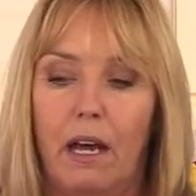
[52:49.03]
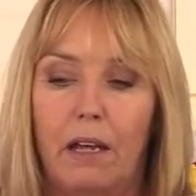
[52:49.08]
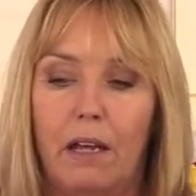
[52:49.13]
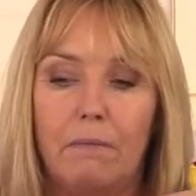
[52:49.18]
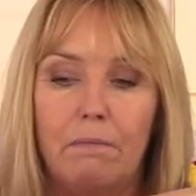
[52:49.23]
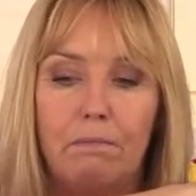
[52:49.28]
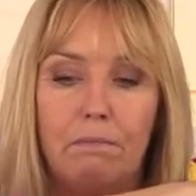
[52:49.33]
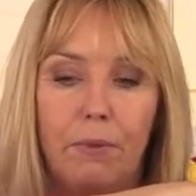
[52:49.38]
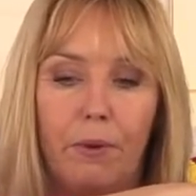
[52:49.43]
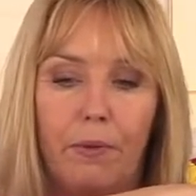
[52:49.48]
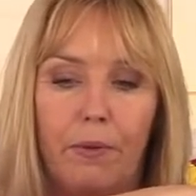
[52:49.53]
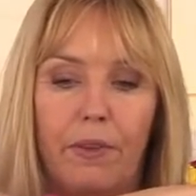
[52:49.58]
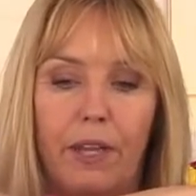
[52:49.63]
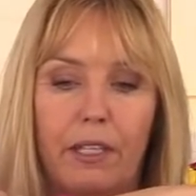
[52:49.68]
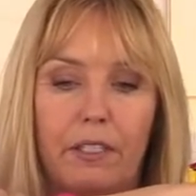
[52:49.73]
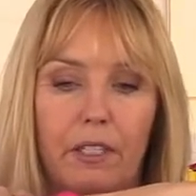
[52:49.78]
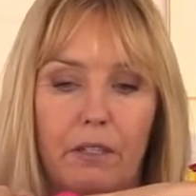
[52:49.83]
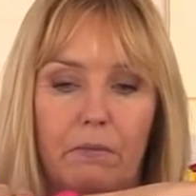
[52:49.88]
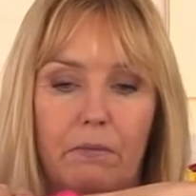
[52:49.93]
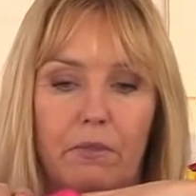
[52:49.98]
and butt
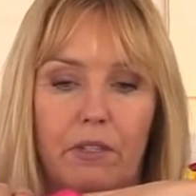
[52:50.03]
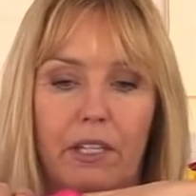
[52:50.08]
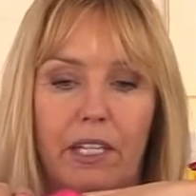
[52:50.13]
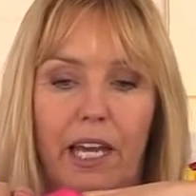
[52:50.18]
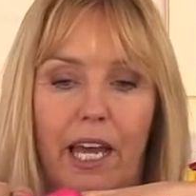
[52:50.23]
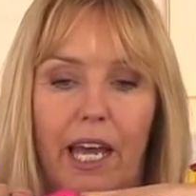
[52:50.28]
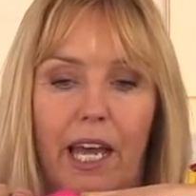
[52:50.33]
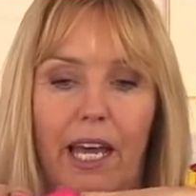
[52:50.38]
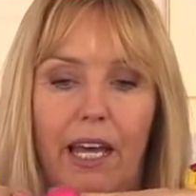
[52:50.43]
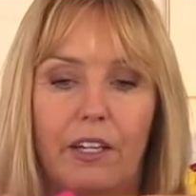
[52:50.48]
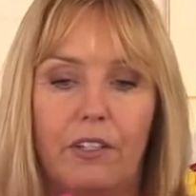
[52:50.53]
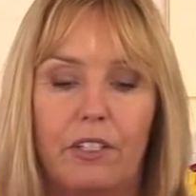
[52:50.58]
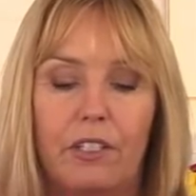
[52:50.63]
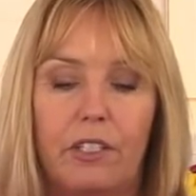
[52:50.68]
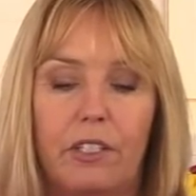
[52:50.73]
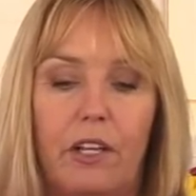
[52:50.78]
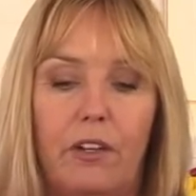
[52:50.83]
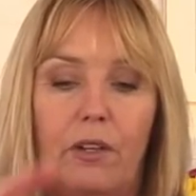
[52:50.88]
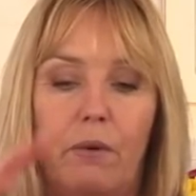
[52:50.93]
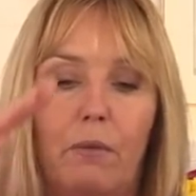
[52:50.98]
that up to the
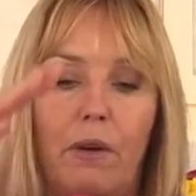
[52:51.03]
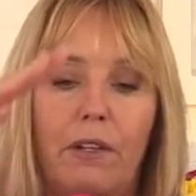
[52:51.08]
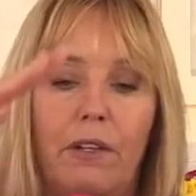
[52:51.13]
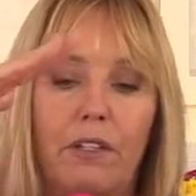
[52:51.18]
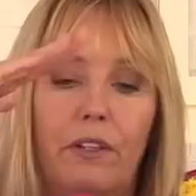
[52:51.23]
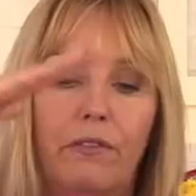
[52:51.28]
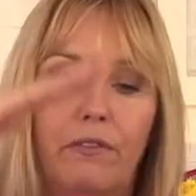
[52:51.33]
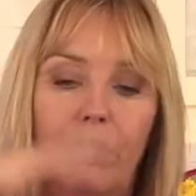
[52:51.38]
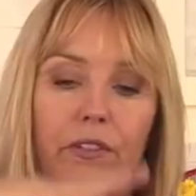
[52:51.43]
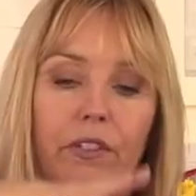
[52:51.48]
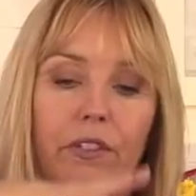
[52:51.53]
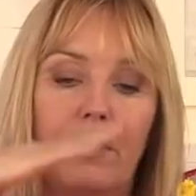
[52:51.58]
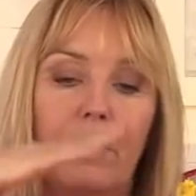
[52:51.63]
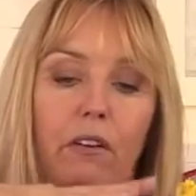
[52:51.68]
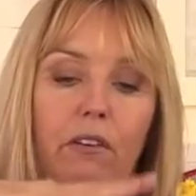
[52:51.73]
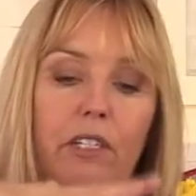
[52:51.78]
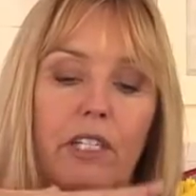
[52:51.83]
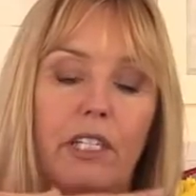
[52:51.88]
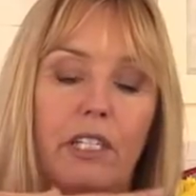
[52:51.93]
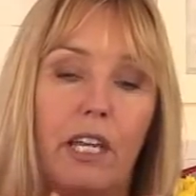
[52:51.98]
edge so that when your foot
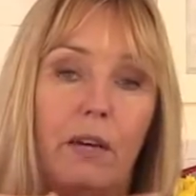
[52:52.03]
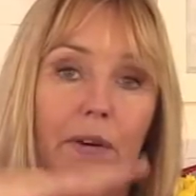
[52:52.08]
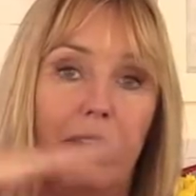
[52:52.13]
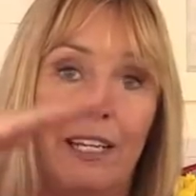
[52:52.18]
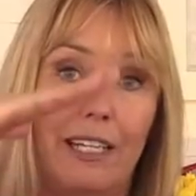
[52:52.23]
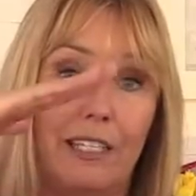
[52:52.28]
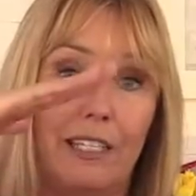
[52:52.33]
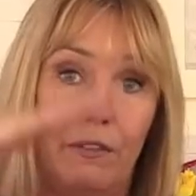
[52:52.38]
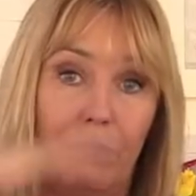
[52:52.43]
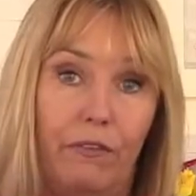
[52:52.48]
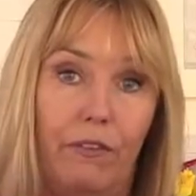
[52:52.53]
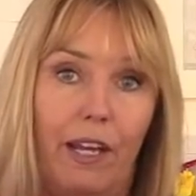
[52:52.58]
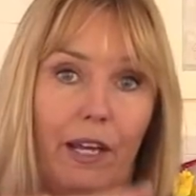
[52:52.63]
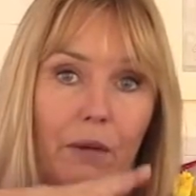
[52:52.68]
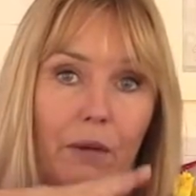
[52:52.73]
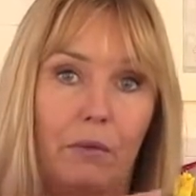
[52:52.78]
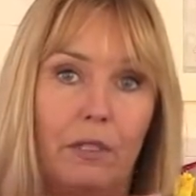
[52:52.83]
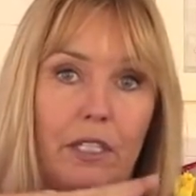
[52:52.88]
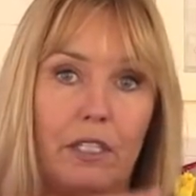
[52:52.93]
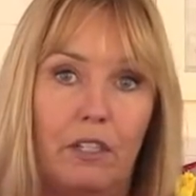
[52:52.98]
starts sewing, it's
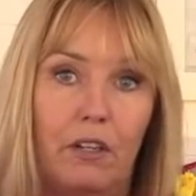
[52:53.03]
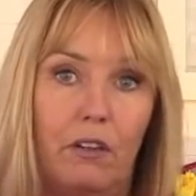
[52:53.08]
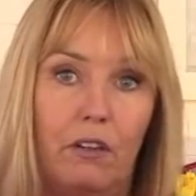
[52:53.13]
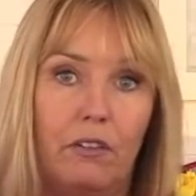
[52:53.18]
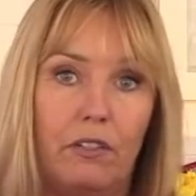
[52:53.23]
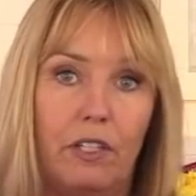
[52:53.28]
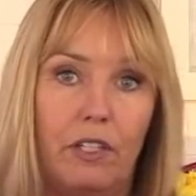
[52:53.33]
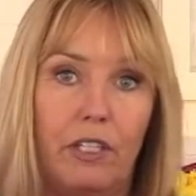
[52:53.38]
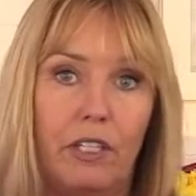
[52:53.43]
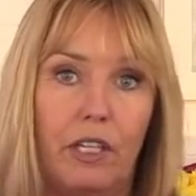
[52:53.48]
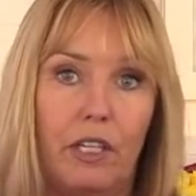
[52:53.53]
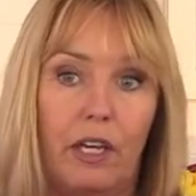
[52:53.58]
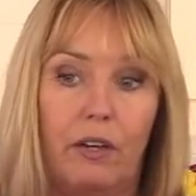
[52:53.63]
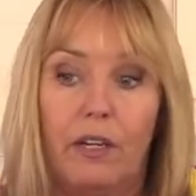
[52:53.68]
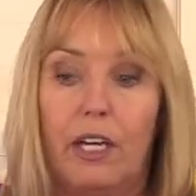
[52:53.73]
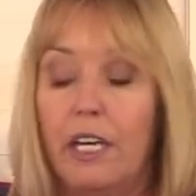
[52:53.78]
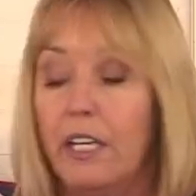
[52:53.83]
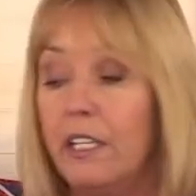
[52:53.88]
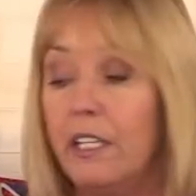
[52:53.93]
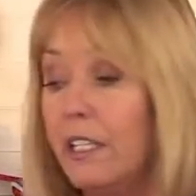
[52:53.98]
flat when it starts to
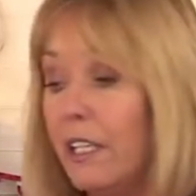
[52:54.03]
sew.